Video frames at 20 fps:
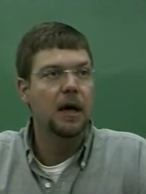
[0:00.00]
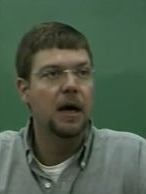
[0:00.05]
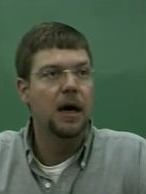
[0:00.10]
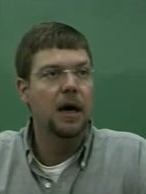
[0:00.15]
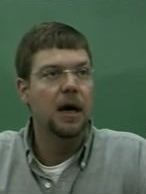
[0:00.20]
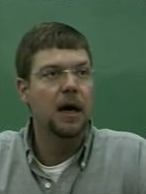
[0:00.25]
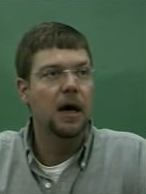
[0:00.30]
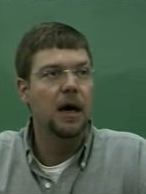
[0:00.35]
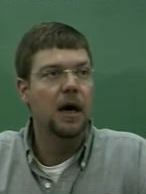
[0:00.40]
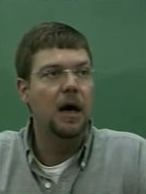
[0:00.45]
Uh,
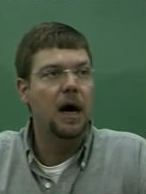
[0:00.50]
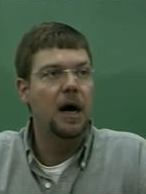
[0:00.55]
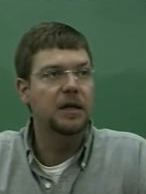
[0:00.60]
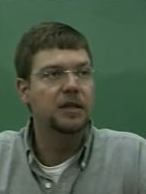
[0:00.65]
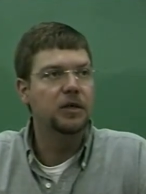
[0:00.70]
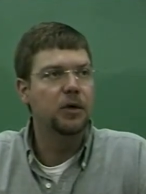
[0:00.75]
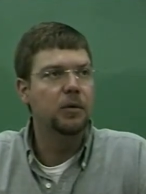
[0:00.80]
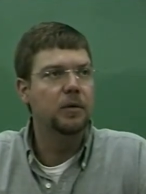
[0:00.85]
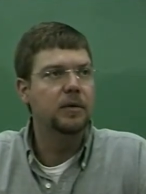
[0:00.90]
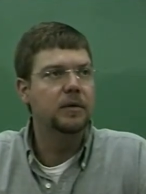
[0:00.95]

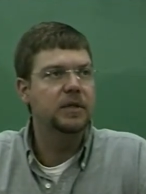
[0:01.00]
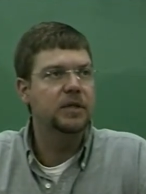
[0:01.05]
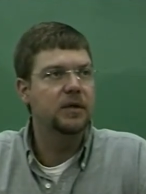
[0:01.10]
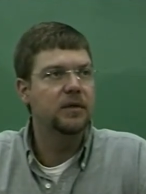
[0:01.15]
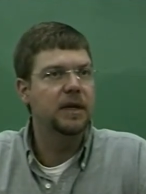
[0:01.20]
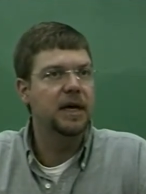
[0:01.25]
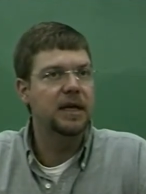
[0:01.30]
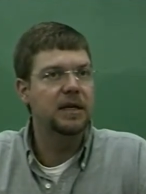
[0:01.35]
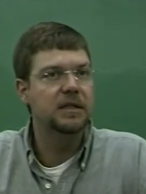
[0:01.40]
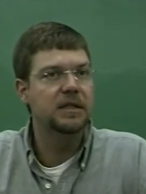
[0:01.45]
October of
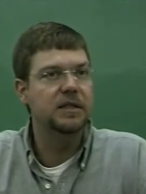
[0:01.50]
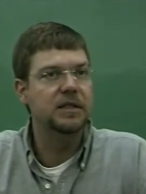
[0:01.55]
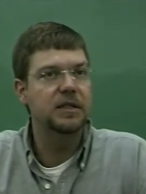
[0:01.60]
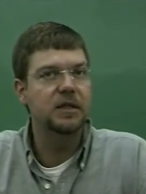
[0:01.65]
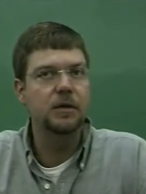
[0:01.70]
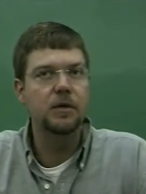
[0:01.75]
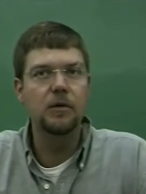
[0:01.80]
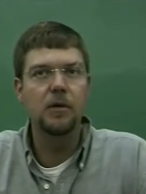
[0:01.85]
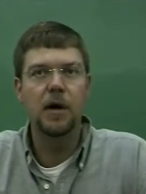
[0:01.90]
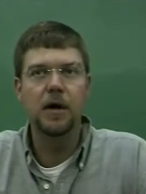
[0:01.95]
two thousand
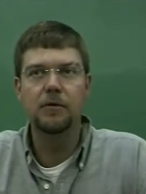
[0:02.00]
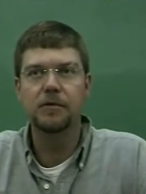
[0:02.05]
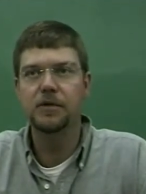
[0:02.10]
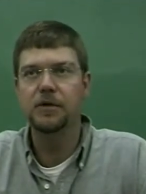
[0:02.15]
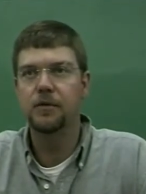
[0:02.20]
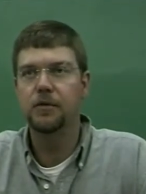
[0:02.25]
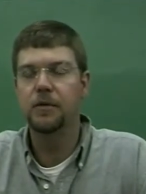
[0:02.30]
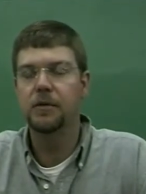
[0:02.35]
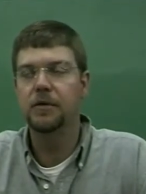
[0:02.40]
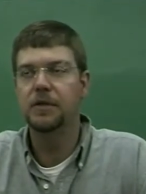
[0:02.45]
two, I was
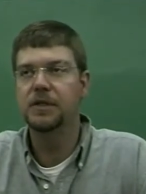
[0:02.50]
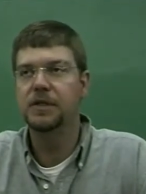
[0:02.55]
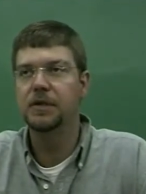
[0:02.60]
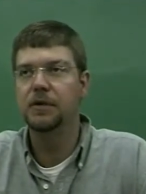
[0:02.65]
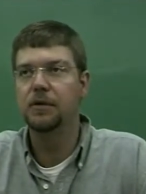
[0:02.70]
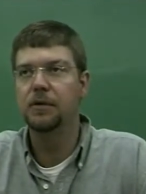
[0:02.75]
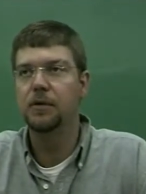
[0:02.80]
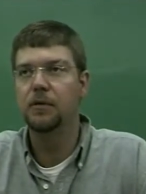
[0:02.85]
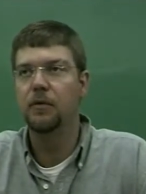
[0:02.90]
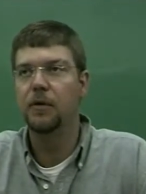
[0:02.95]
ordered
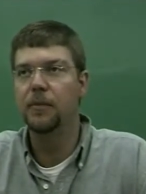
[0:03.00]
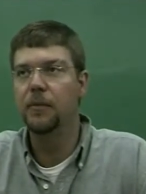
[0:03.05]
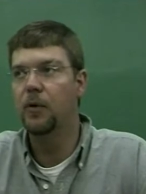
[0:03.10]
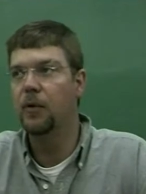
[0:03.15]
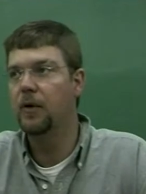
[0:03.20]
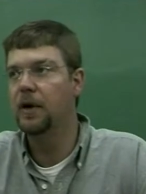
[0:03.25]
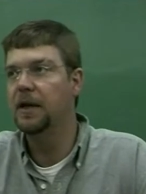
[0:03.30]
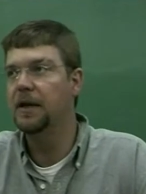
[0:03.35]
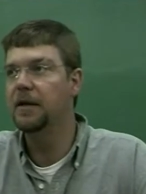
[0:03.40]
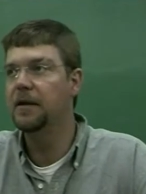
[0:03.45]
to
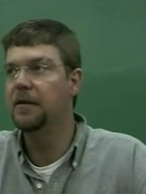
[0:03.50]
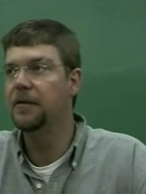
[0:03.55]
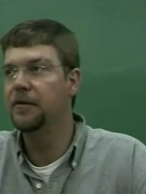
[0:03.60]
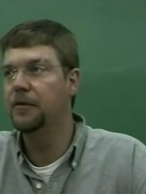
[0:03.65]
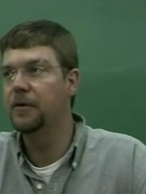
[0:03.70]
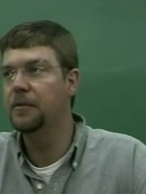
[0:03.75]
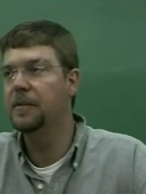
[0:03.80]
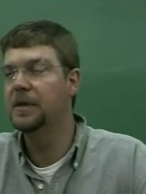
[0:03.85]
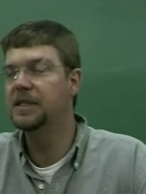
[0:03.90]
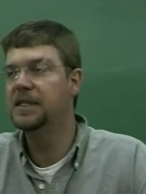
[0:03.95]
report into
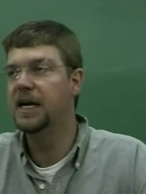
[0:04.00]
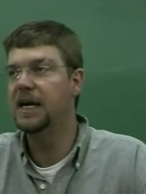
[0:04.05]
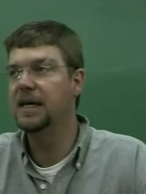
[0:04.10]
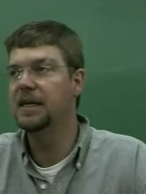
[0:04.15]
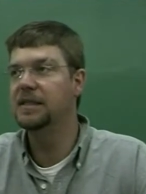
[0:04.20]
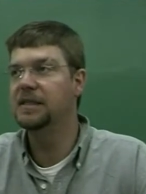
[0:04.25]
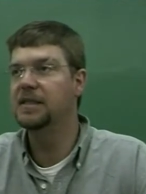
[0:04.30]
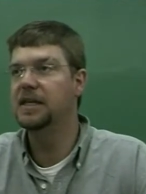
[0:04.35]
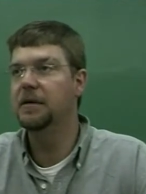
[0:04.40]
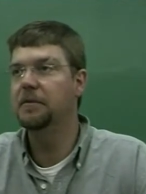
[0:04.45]
third
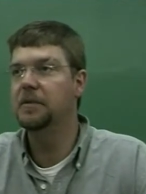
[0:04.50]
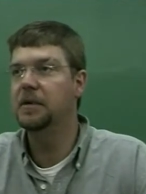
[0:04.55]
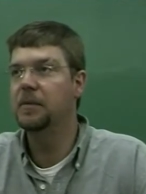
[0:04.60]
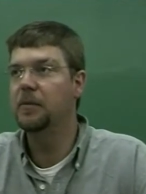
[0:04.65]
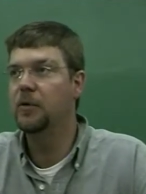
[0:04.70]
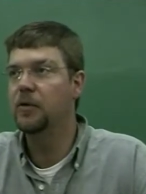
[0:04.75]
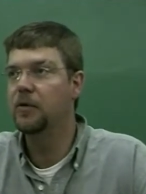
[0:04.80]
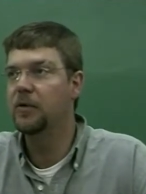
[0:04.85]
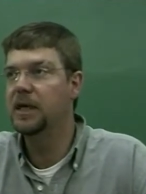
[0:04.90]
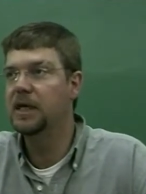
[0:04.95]
Battalion, seventh
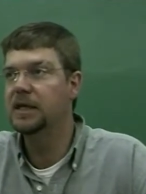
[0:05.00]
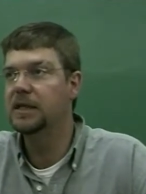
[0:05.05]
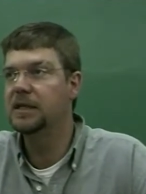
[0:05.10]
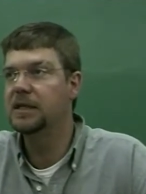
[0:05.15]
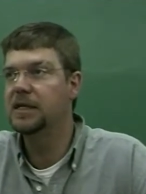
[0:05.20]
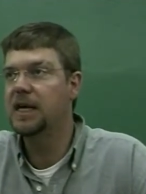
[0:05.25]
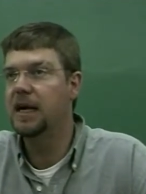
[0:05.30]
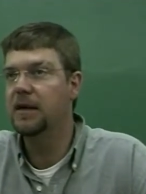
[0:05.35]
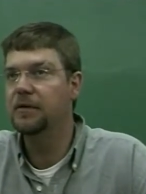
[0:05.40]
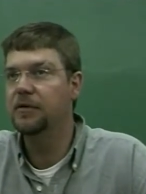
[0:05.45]

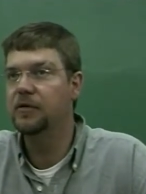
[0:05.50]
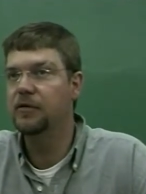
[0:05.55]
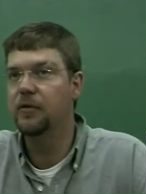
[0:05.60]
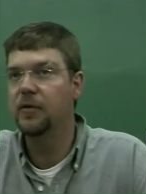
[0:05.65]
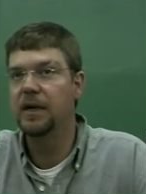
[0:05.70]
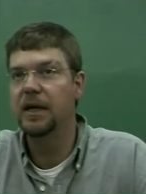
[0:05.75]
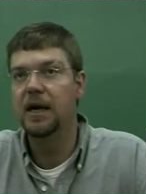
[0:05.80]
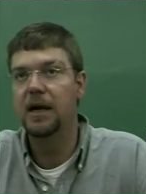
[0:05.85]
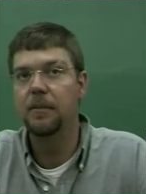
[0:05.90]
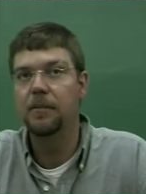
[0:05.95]
Marines out in
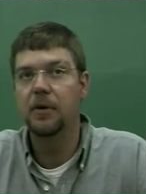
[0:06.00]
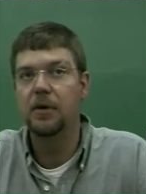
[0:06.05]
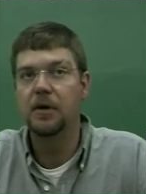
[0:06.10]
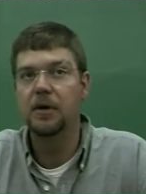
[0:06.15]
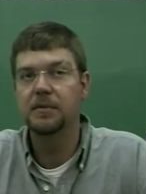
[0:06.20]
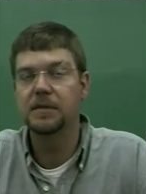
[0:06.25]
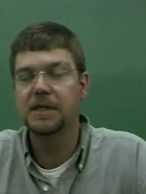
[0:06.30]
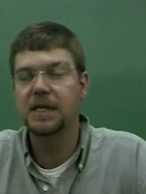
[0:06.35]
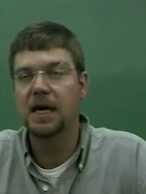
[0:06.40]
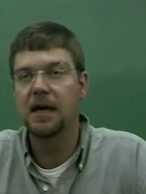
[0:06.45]
twenty-nine
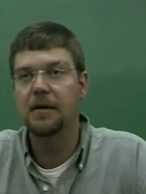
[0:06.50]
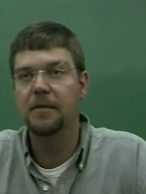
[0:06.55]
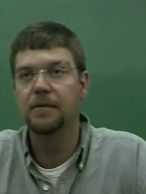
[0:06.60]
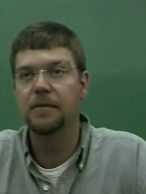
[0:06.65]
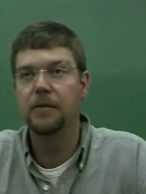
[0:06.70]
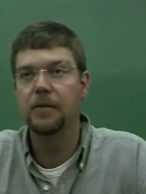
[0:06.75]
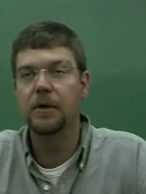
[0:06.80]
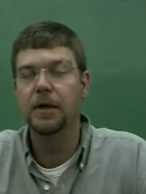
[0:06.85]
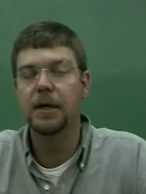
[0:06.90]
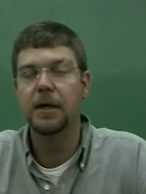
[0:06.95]
Palms,
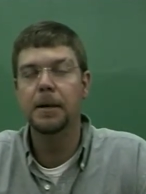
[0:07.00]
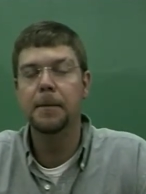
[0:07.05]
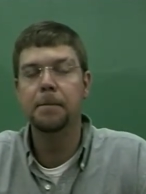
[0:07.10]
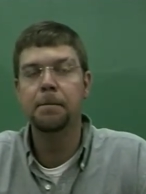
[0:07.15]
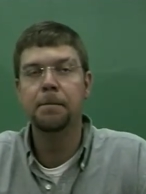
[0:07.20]
California.